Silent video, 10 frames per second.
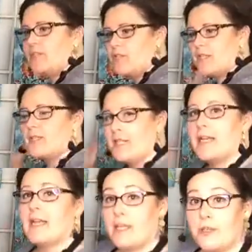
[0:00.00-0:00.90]
it just
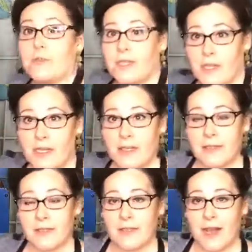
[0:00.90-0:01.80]
like I use a
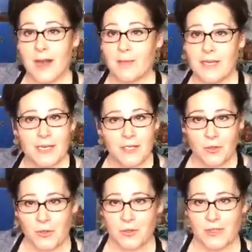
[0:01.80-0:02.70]
glaze, and I
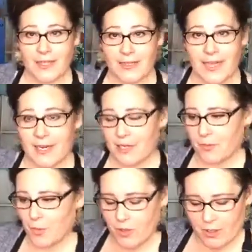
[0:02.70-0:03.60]
don't use it like that
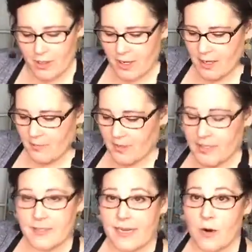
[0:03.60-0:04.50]
anymore
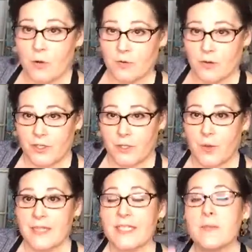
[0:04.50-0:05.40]
because I overeat.
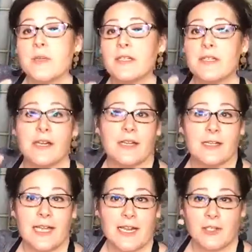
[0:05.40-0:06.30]
So typically a
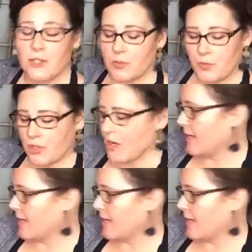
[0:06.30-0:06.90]
glaze you would put